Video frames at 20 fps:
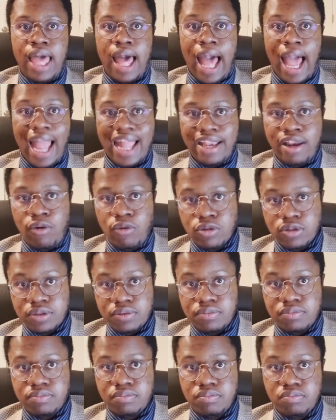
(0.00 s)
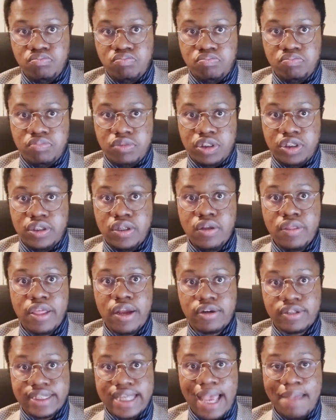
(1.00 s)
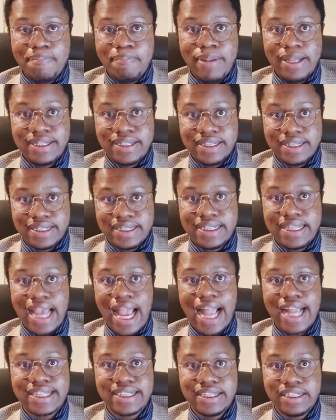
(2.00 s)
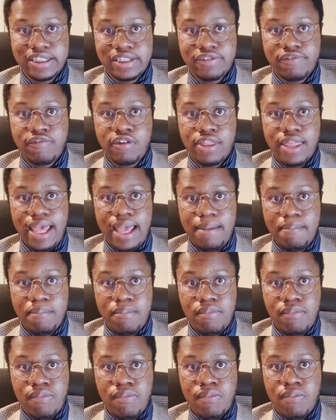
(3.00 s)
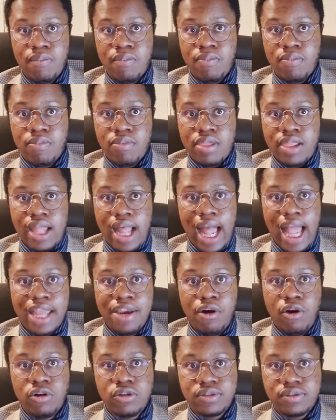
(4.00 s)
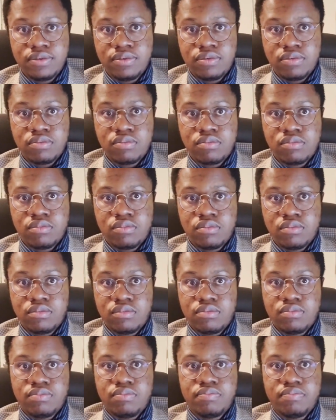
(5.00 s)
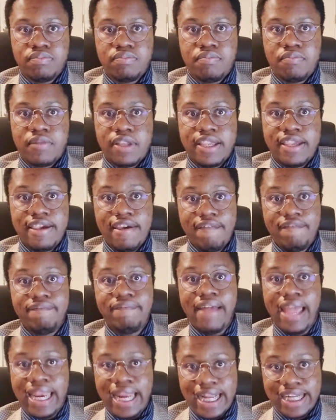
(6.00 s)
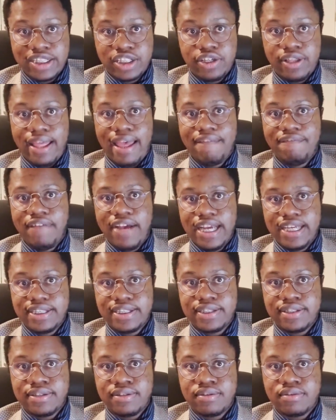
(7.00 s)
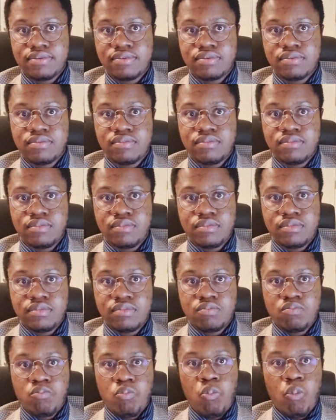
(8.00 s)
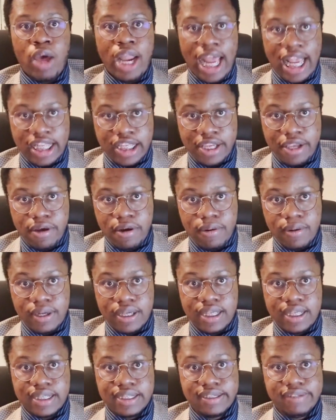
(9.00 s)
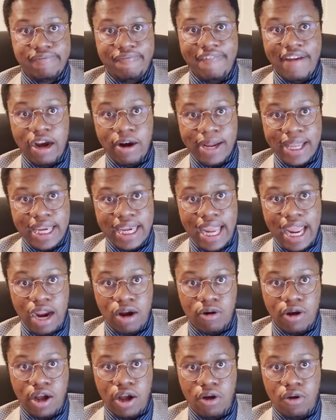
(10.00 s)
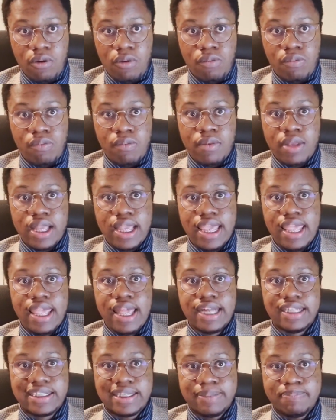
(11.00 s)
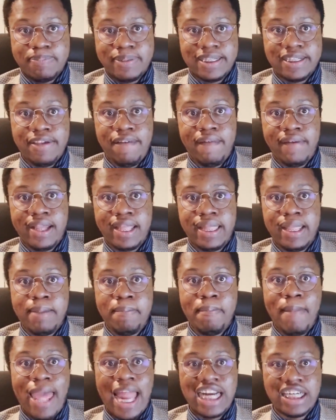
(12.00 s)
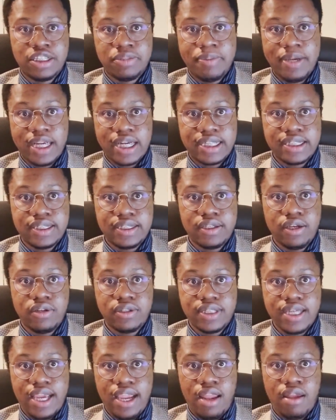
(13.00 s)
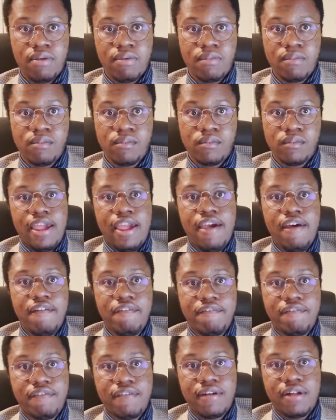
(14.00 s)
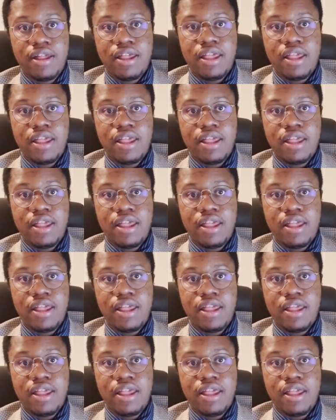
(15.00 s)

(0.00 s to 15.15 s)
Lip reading: I don't do their business taxes for them. I don't give financial advice. What I do is very narrow. It's specifically management consulting. If